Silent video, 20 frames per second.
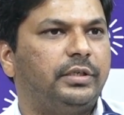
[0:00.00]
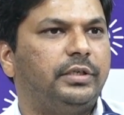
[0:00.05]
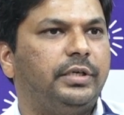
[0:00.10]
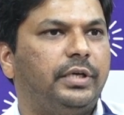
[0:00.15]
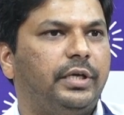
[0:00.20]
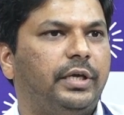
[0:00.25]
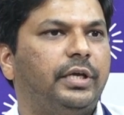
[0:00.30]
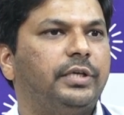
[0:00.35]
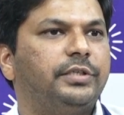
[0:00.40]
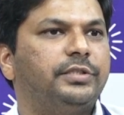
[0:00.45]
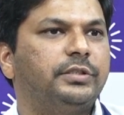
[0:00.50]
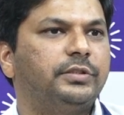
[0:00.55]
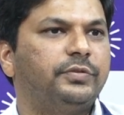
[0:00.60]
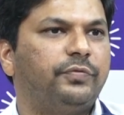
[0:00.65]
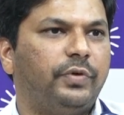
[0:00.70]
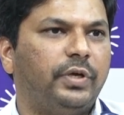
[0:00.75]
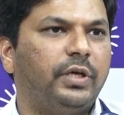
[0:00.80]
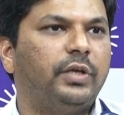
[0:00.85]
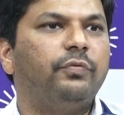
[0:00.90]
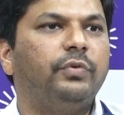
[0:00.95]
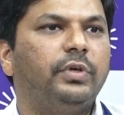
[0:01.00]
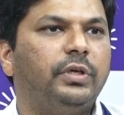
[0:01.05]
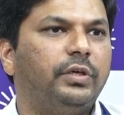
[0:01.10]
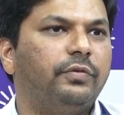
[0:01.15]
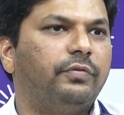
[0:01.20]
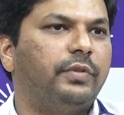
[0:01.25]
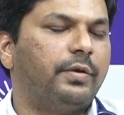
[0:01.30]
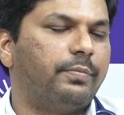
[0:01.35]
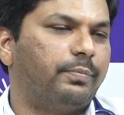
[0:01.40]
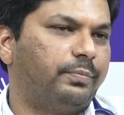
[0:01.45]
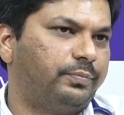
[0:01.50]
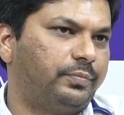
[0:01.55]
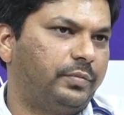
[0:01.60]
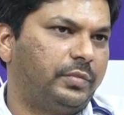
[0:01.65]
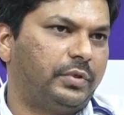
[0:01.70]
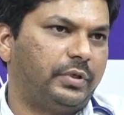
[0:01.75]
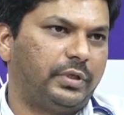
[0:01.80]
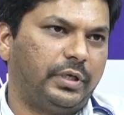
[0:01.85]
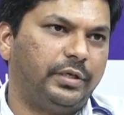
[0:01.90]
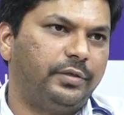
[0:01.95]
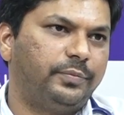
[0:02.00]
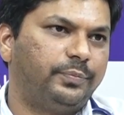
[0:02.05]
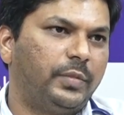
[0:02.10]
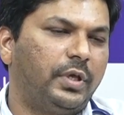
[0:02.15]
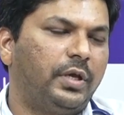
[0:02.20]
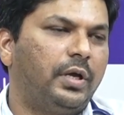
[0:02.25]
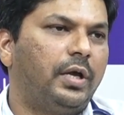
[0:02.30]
indications where we give them, right?